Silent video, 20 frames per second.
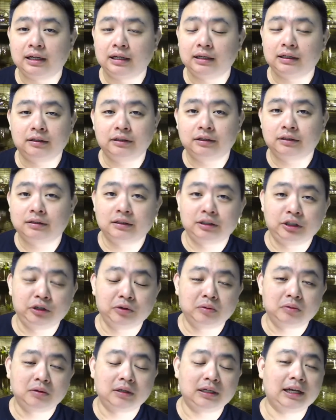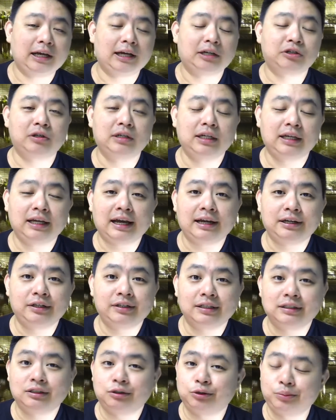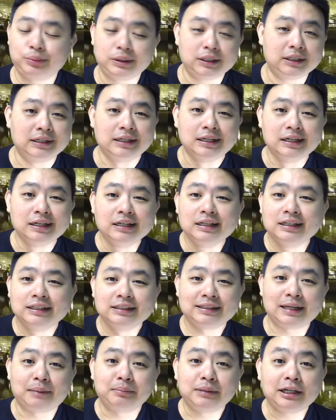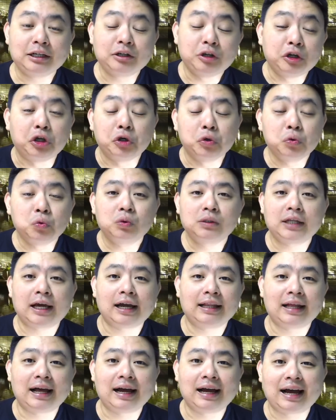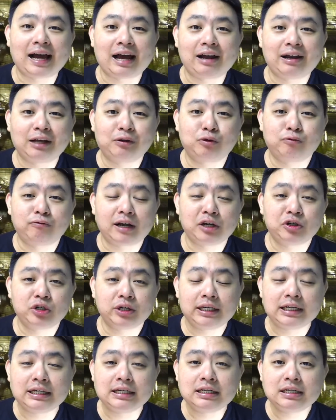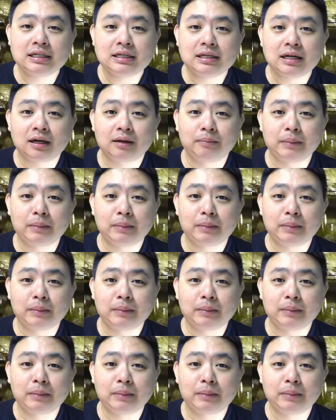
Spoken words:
you know, new electronic gadgets, could be something new that I like to venture in,